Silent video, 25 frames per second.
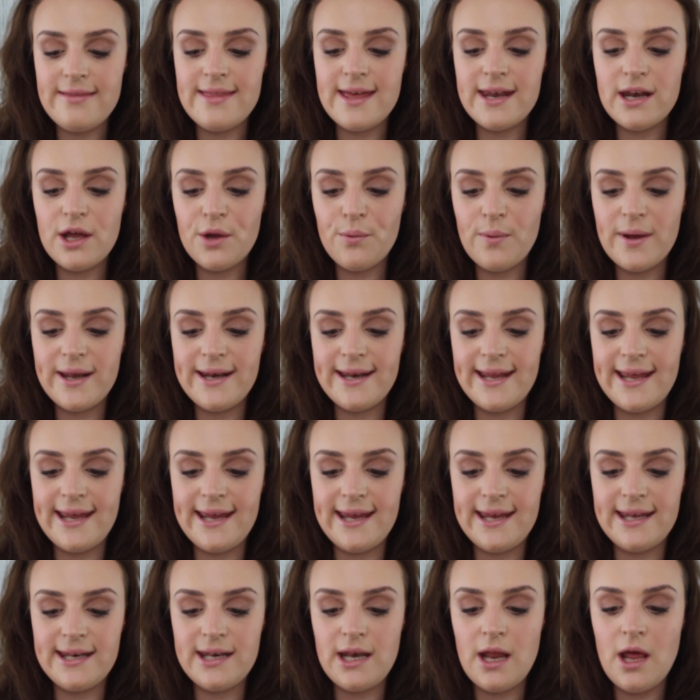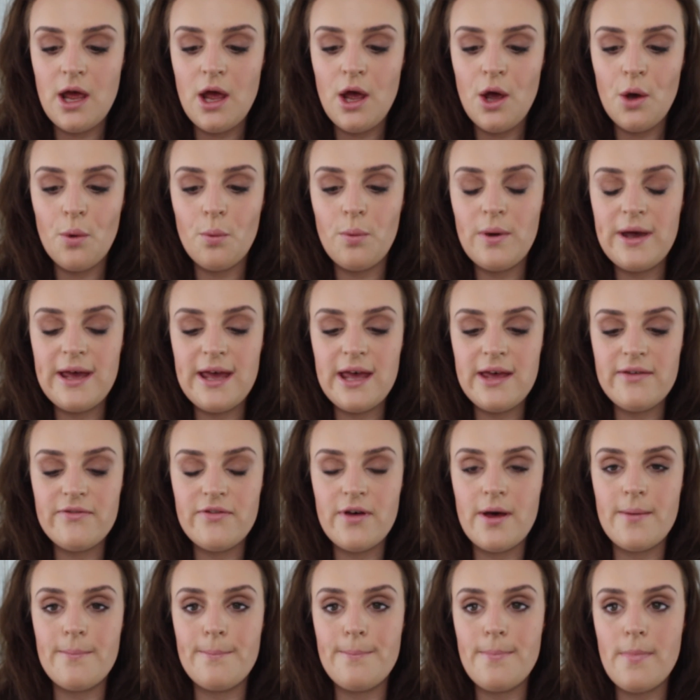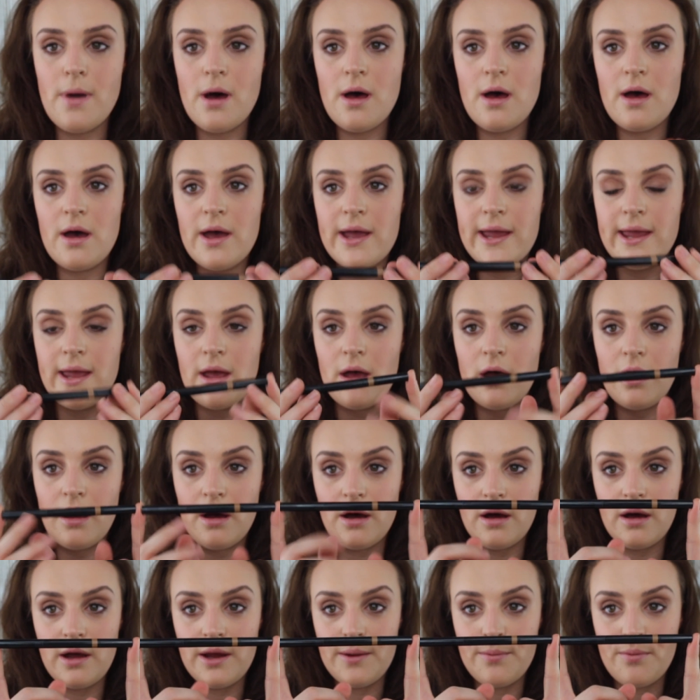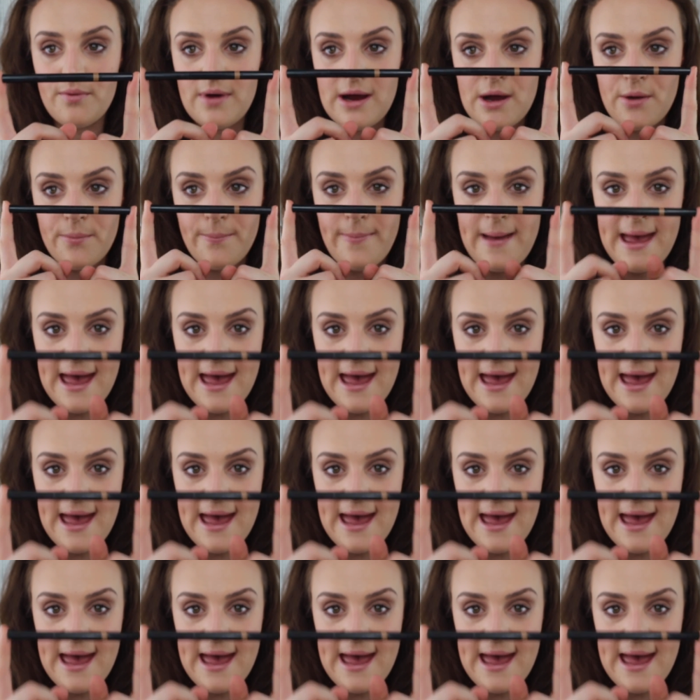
And then I went in with my eyebrow